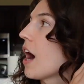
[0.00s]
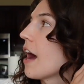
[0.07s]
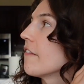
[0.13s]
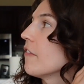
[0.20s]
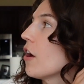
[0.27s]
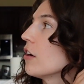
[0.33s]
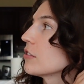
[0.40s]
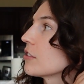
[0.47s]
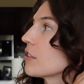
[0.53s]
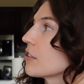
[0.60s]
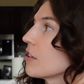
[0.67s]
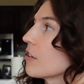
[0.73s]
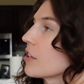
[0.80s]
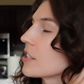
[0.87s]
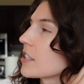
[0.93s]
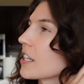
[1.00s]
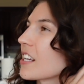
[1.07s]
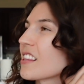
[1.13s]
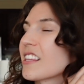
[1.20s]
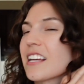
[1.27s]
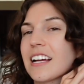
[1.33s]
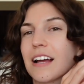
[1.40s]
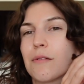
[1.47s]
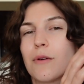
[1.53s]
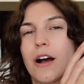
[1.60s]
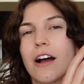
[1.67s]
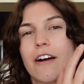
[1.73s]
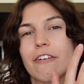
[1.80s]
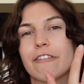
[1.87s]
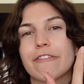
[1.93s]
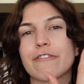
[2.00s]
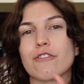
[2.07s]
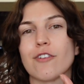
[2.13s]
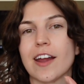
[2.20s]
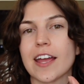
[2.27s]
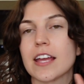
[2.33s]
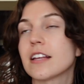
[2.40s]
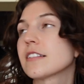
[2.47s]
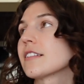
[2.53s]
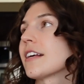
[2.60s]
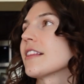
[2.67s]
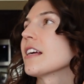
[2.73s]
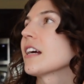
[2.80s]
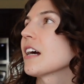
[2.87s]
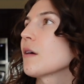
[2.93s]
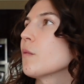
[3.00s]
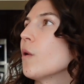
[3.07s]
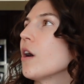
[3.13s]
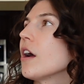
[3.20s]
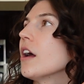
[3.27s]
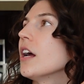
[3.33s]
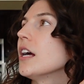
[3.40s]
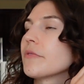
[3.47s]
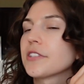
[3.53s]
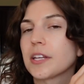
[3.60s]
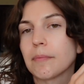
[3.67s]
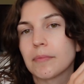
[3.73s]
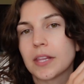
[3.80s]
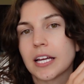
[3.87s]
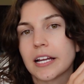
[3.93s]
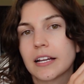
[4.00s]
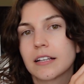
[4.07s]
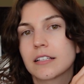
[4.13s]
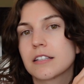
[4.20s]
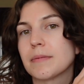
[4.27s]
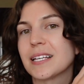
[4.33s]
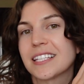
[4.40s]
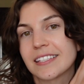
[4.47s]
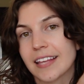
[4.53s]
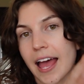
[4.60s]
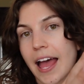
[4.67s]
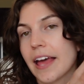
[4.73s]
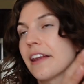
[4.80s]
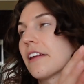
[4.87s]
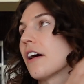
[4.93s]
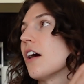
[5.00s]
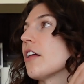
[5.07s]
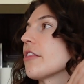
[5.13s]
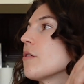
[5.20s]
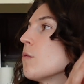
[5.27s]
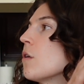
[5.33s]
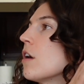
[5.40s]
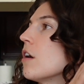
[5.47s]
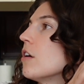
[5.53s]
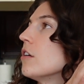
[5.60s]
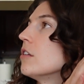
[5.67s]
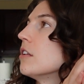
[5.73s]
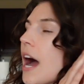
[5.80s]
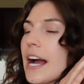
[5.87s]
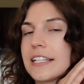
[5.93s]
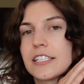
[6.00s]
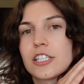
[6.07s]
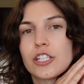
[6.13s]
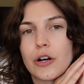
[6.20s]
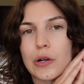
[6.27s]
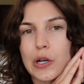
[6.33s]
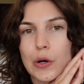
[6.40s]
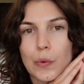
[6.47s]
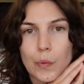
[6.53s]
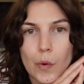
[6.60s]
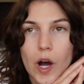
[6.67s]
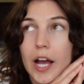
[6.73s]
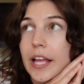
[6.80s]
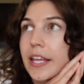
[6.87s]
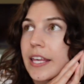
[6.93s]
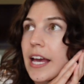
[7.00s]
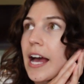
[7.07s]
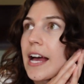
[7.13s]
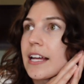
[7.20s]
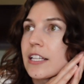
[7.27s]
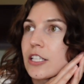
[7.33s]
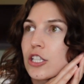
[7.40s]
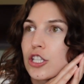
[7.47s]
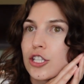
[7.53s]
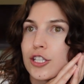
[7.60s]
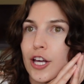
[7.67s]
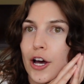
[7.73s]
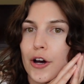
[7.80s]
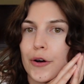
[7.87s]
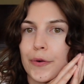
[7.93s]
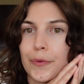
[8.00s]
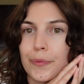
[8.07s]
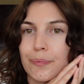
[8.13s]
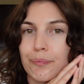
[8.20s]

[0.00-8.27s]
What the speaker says: I've also noticed that I think I want a phrase. I think I want something to be said on the wall. I just don't know what yet, so